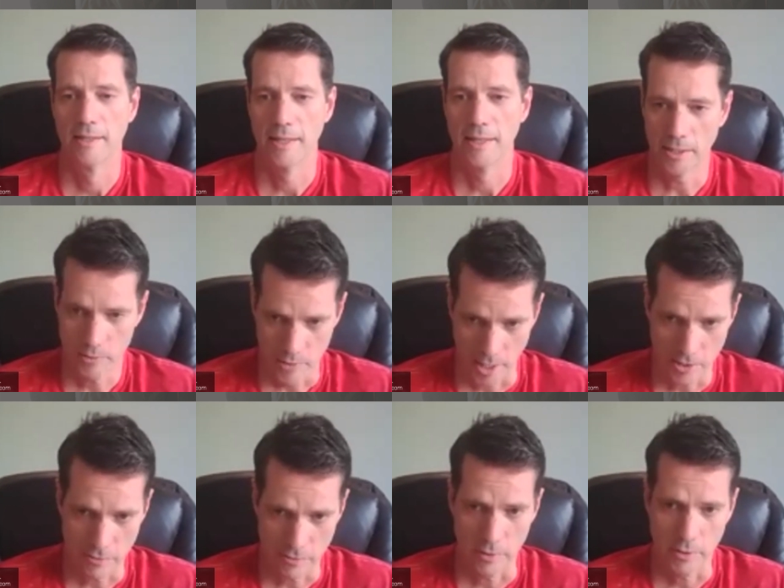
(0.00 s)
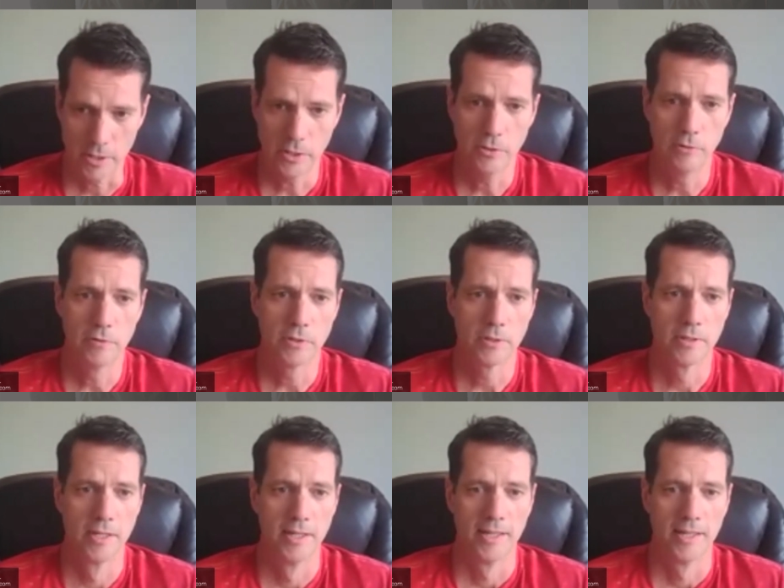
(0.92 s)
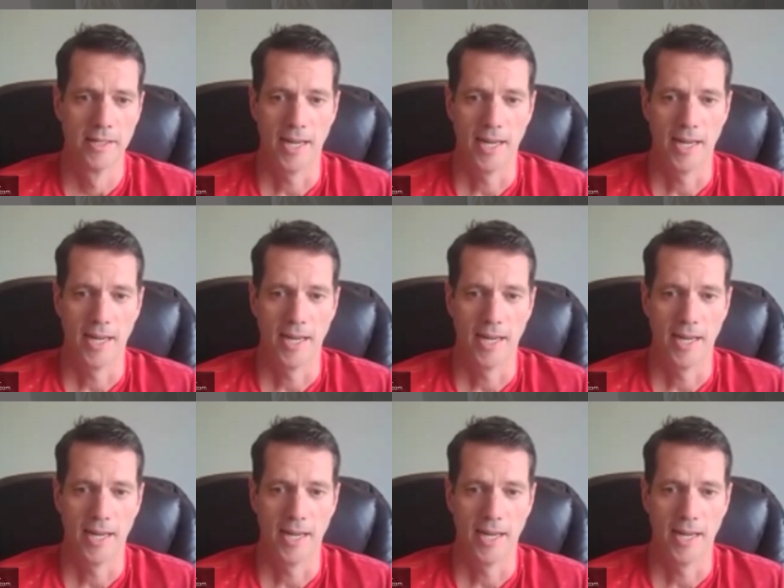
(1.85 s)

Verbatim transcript: That transferred over.